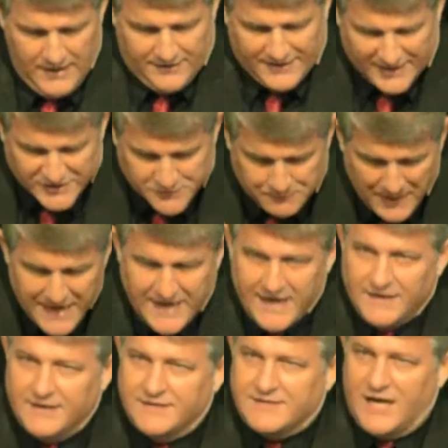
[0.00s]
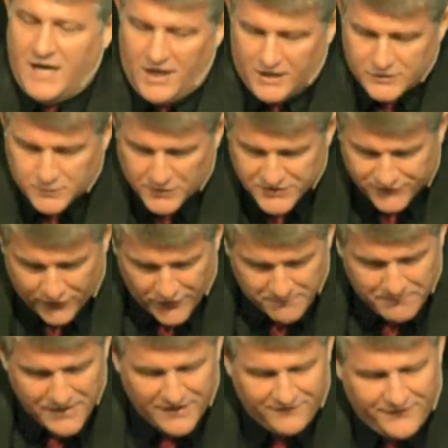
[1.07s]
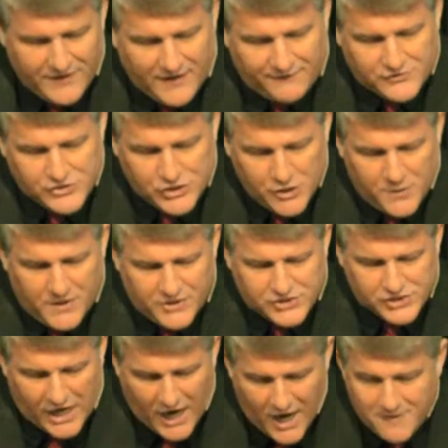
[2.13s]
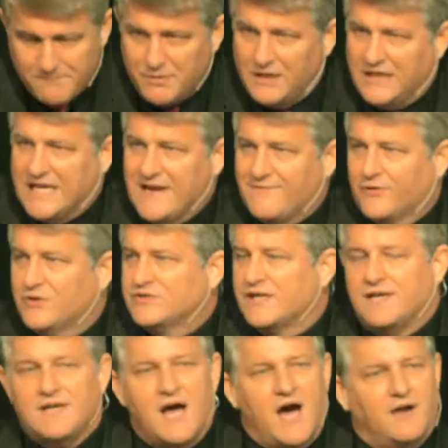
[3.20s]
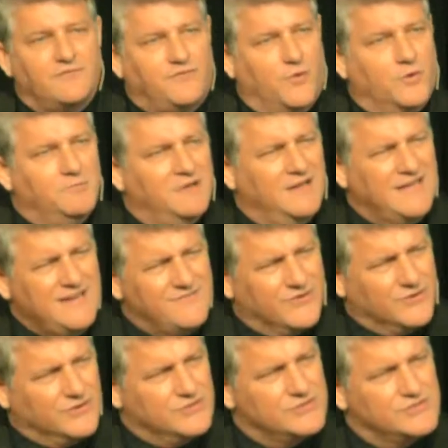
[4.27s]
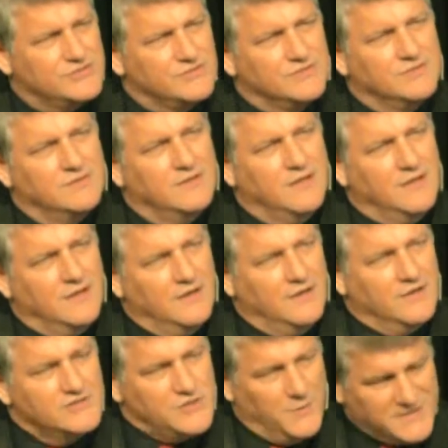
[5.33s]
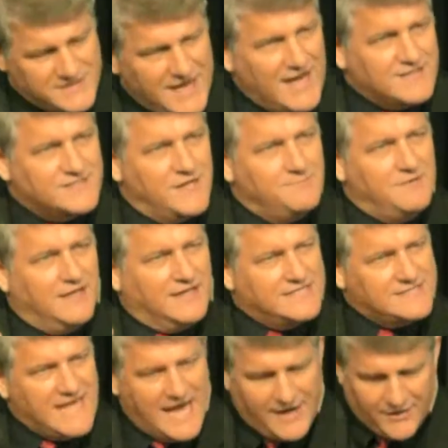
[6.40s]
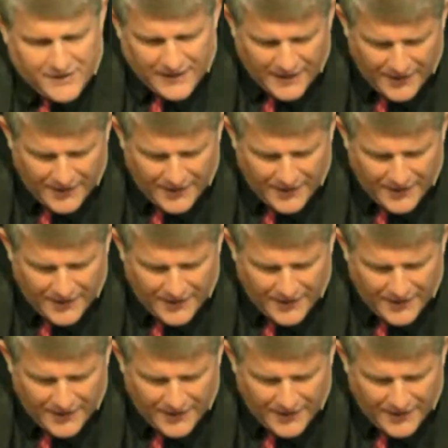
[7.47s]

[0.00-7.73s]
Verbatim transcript: that speaking in tongues was for the benefit of Jewish unbelievers and not for believers. So it's not some ecstatic